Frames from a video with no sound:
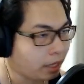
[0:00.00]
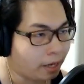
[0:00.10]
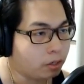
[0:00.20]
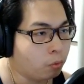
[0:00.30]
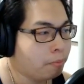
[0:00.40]

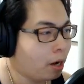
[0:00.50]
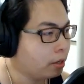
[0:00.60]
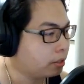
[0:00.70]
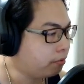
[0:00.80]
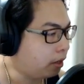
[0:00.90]
We'll bond
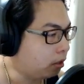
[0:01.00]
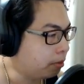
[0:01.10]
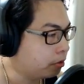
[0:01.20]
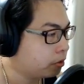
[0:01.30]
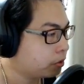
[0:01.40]
it to
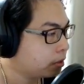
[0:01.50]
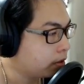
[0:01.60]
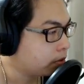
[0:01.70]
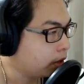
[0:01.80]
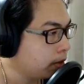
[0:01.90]
Valamir's.
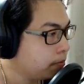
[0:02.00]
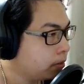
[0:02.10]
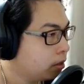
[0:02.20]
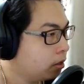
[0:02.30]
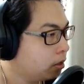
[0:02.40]
Okay.
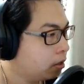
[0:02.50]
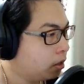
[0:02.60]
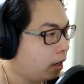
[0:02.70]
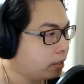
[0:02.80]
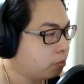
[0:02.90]

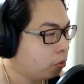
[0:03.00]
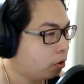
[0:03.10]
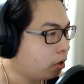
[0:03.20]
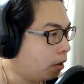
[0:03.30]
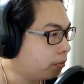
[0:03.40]

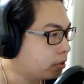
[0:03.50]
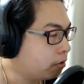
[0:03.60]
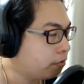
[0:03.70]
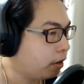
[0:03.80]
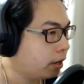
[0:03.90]
Iceborne, Omnicell,
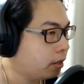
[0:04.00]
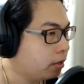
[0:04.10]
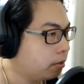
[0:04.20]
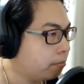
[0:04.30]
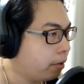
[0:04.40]
fine.
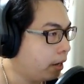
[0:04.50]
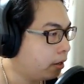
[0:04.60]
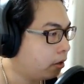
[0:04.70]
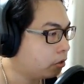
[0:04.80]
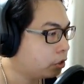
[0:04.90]

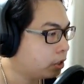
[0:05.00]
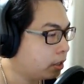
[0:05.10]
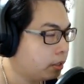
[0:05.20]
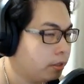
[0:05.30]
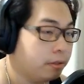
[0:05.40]
Pangar
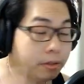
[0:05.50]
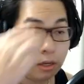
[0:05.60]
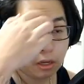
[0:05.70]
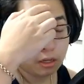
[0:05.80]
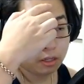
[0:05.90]
Shine.
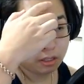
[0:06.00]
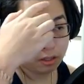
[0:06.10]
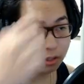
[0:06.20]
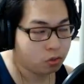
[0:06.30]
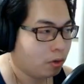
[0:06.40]

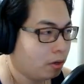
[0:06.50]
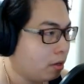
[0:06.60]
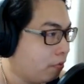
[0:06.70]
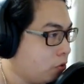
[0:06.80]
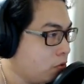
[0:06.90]
This one,
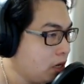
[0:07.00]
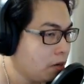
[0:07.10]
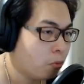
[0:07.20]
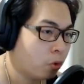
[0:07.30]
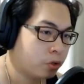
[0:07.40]
if you need
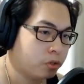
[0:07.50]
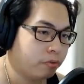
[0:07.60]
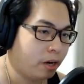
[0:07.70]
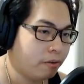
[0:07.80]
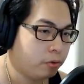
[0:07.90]
more
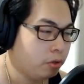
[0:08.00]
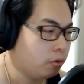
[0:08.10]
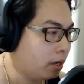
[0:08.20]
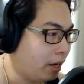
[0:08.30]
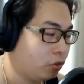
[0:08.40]
survival, you
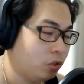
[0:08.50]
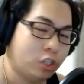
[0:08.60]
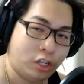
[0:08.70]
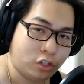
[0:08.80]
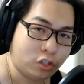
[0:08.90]
can actually
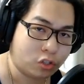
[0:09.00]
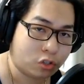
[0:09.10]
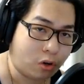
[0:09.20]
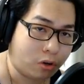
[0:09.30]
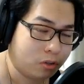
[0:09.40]
change it to
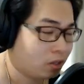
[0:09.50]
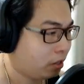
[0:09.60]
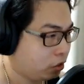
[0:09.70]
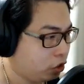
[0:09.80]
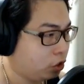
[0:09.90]
Skarns. I'll
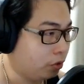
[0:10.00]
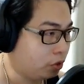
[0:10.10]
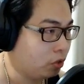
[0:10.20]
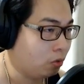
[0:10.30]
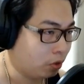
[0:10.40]
actually show it
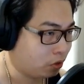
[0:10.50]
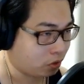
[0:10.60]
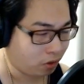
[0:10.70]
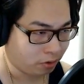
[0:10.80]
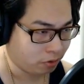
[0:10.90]
to you with
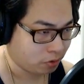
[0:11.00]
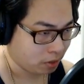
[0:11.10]
Skarns.